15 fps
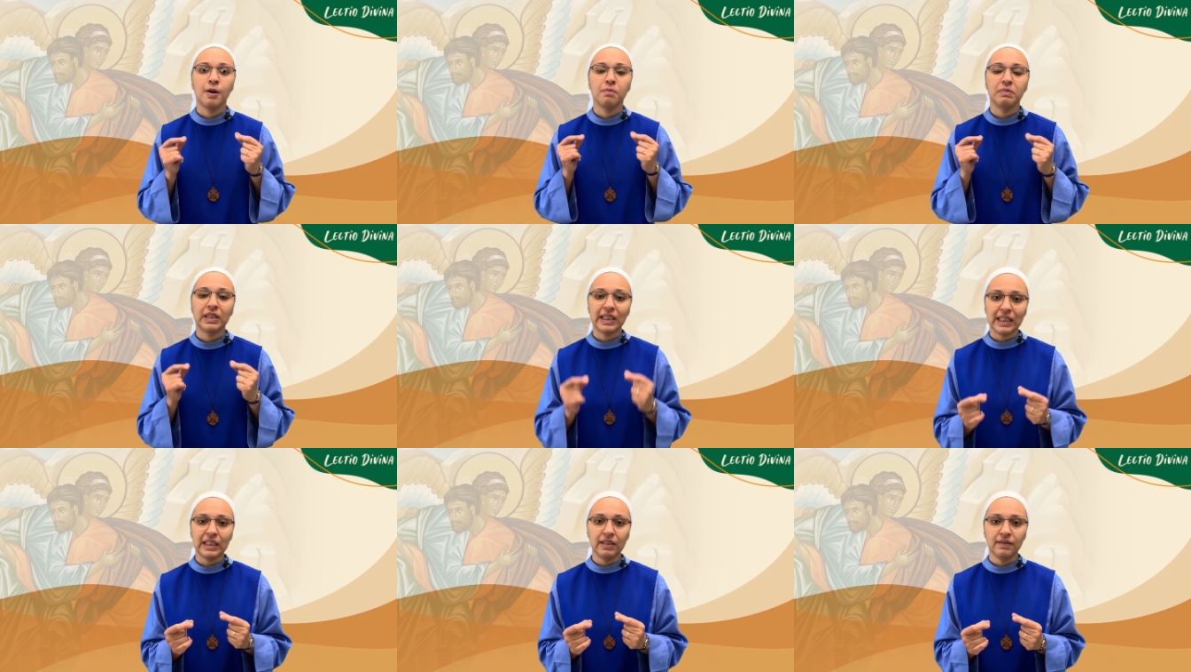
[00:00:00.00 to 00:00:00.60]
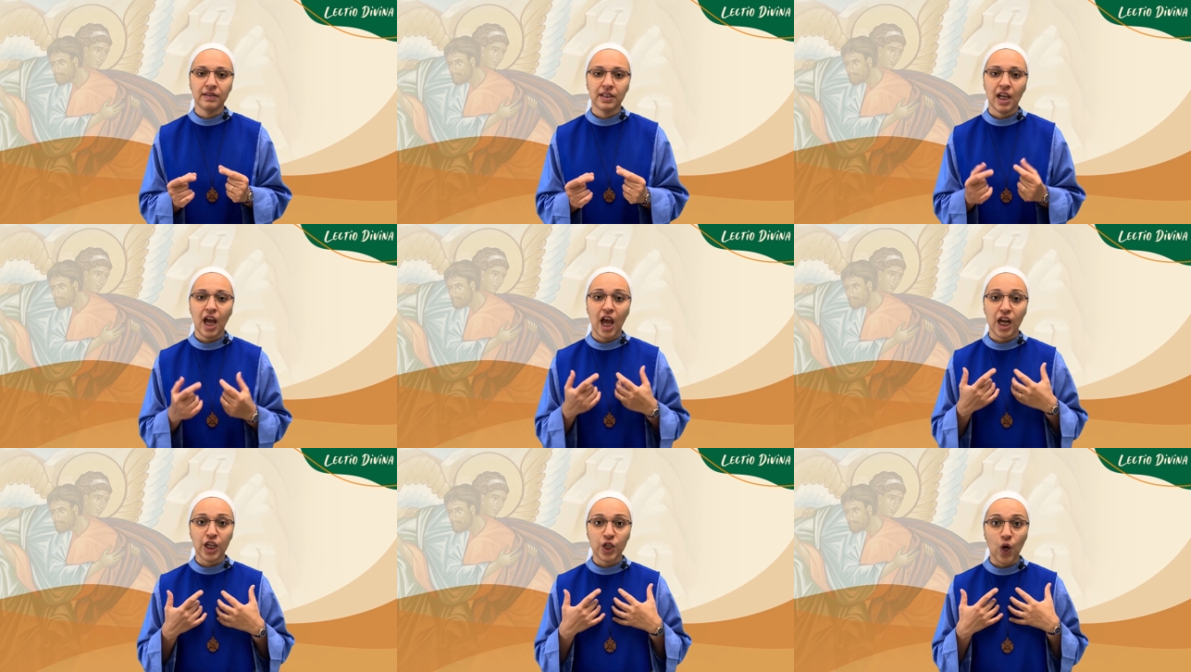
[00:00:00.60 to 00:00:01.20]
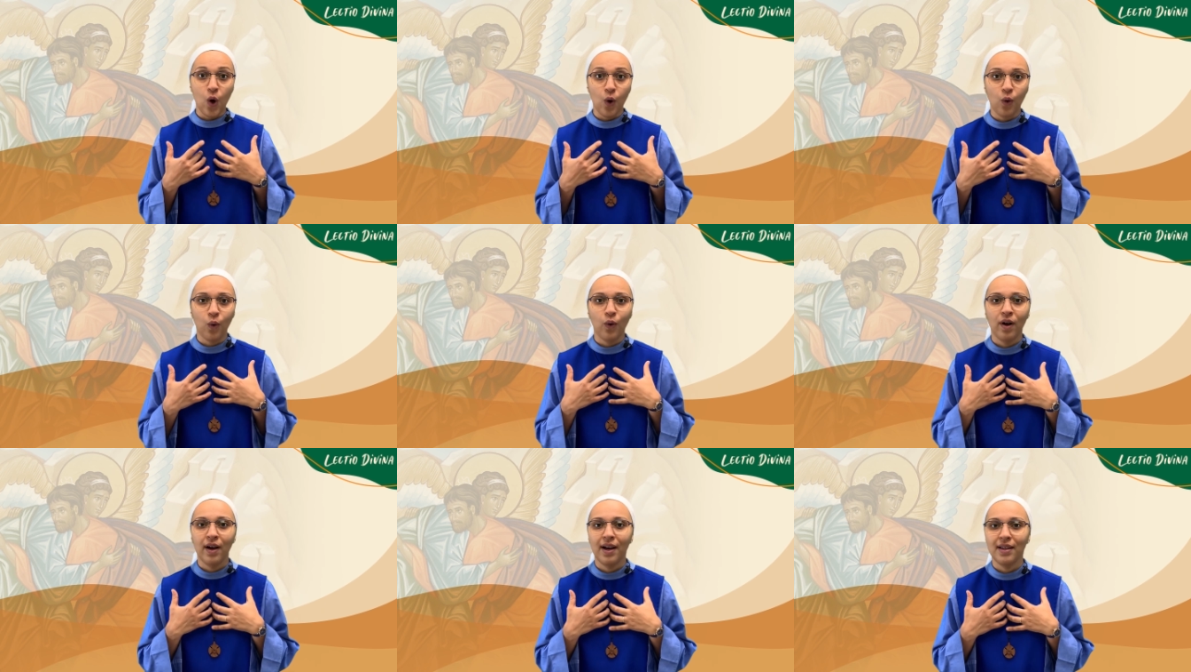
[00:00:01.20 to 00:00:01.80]
believe and
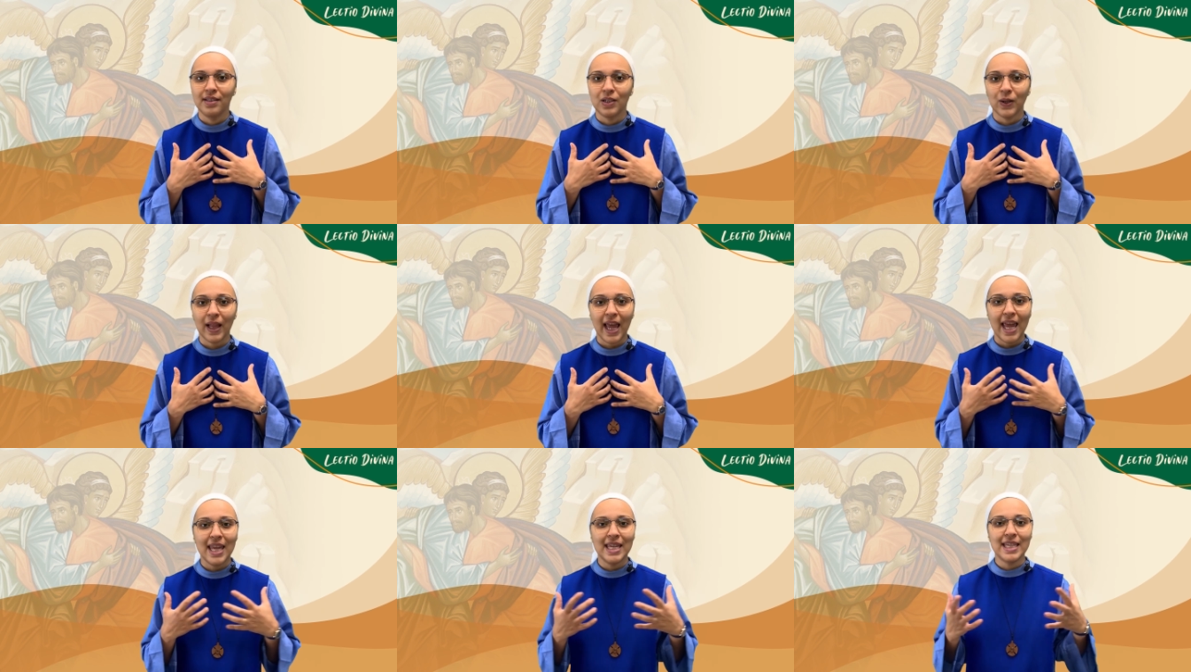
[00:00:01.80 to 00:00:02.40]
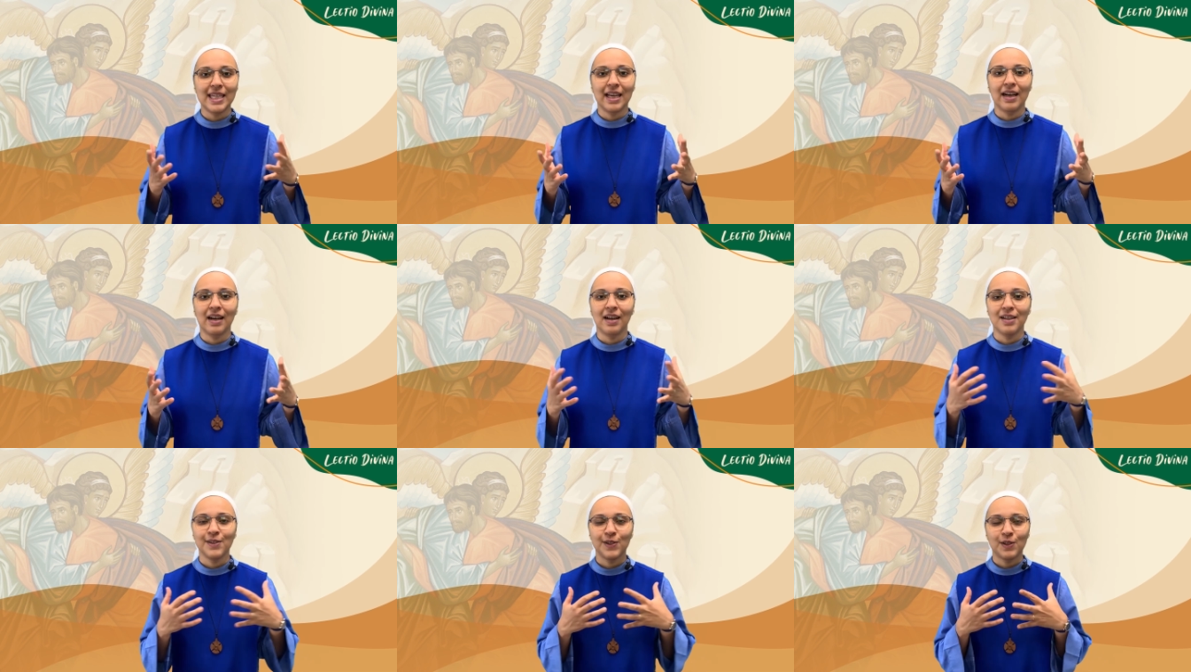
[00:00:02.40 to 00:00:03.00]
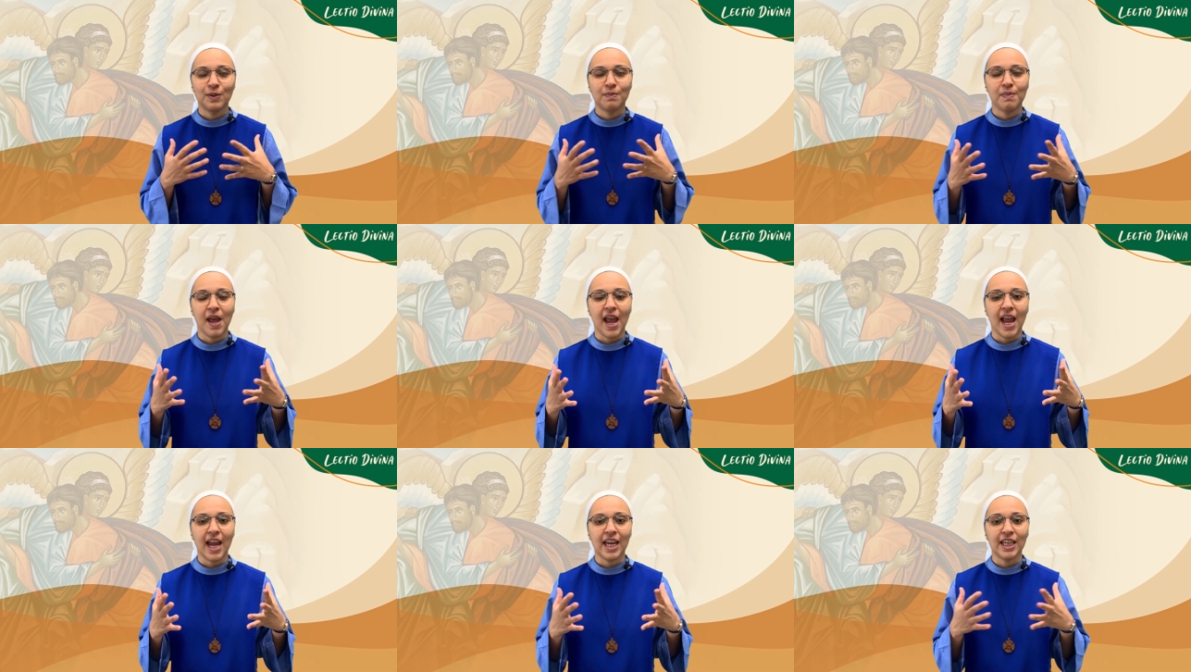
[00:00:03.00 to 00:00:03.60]
go until India,
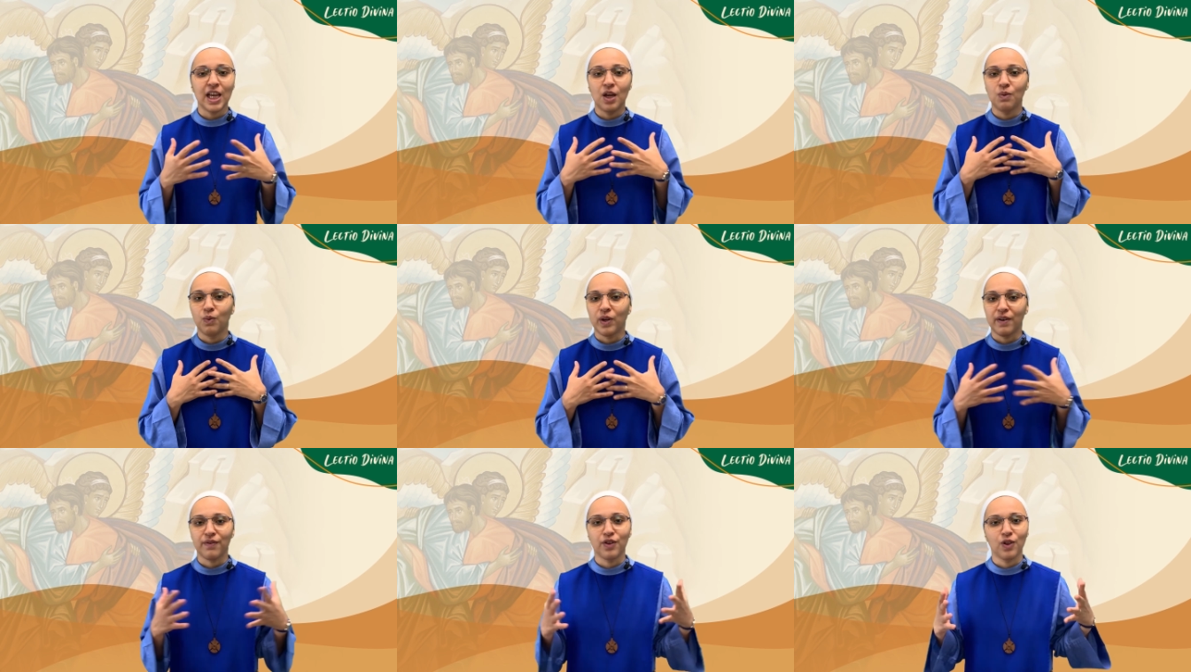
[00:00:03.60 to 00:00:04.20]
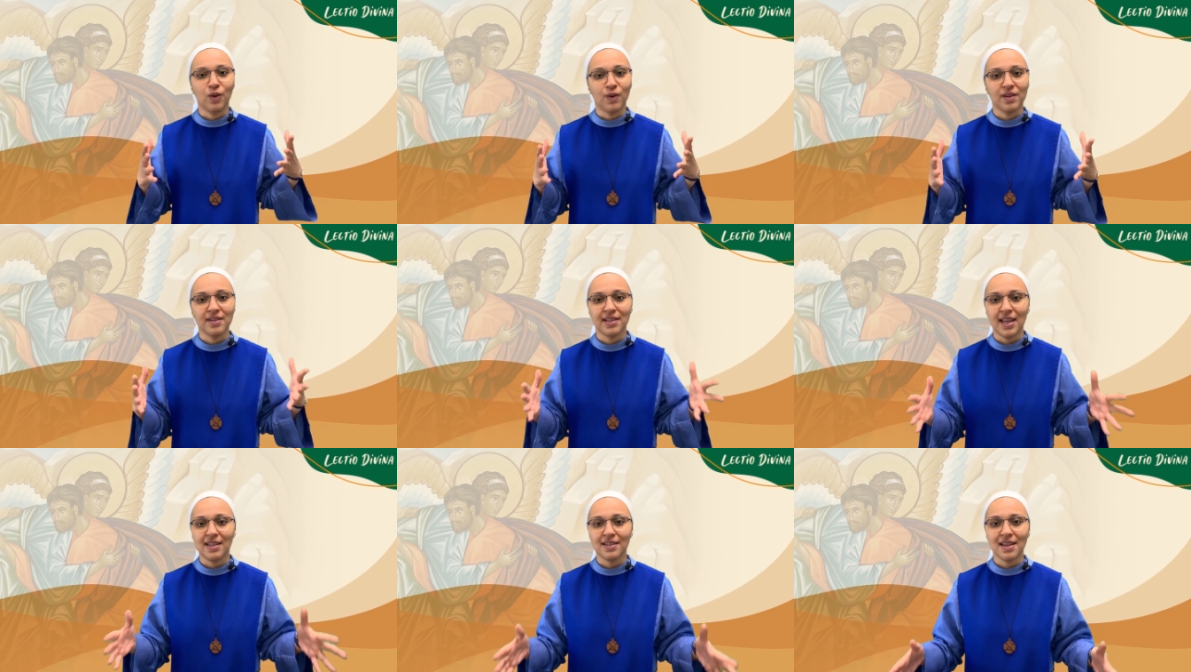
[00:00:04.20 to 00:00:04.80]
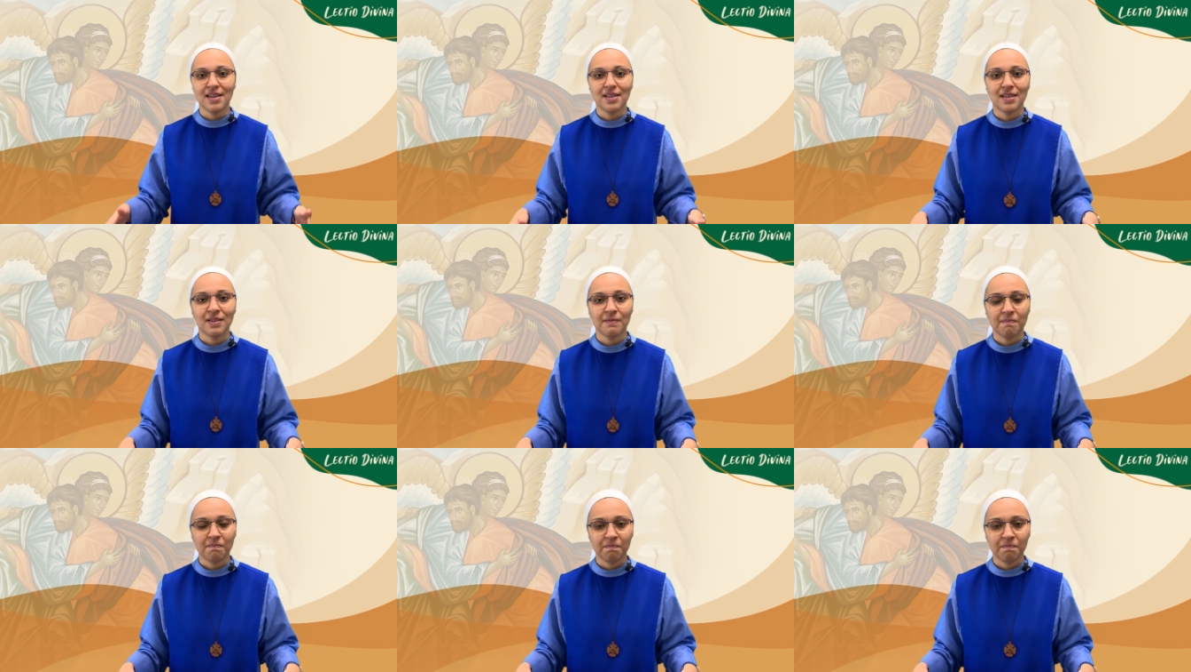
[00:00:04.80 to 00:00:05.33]
Spain, and whatever the Lord sends us.